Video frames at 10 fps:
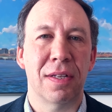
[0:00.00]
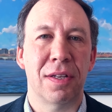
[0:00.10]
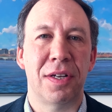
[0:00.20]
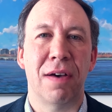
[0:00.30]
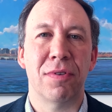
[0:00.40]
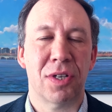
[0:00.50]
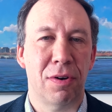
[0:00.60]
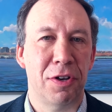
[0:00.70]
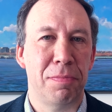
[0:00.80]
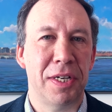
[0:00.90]
the devil's
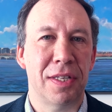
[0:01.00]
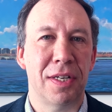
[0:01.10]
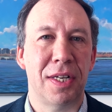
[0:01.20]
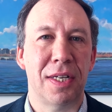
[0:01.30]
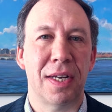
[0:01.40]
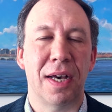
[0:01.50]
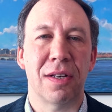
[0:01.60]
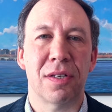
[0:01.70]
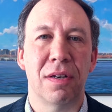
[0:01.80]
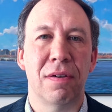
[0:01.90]
going to be in the
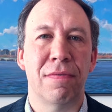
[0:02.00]
details.